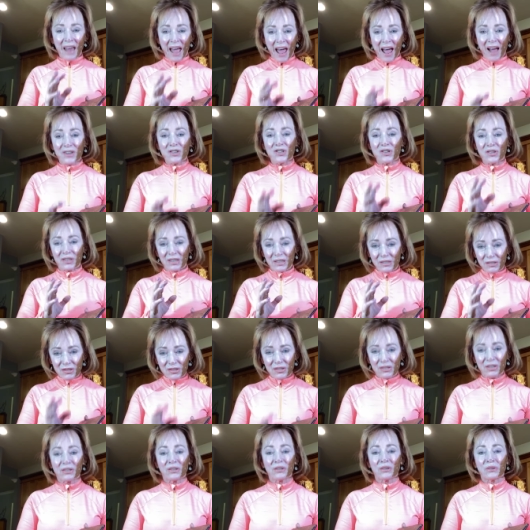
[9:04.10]
actually
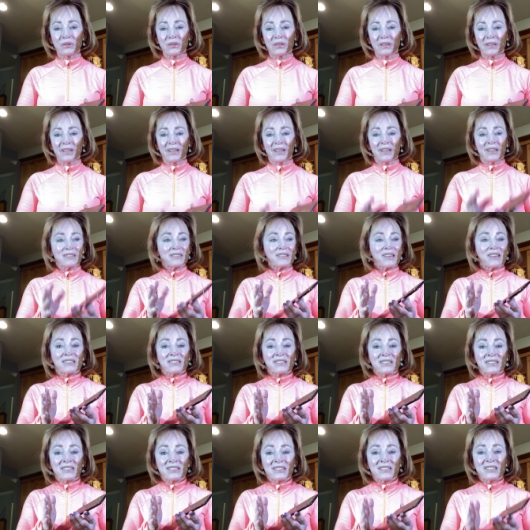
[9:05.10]
do to
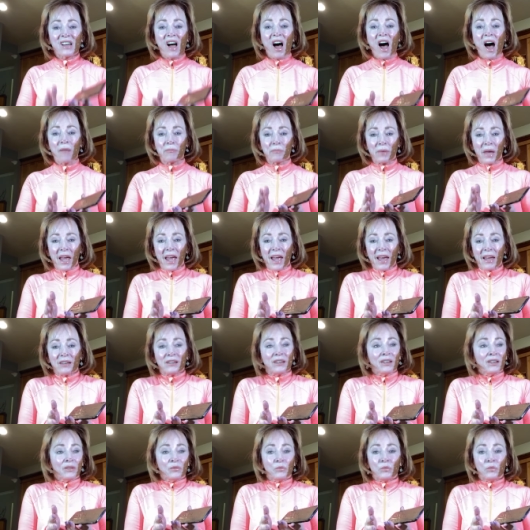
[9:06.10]
stop and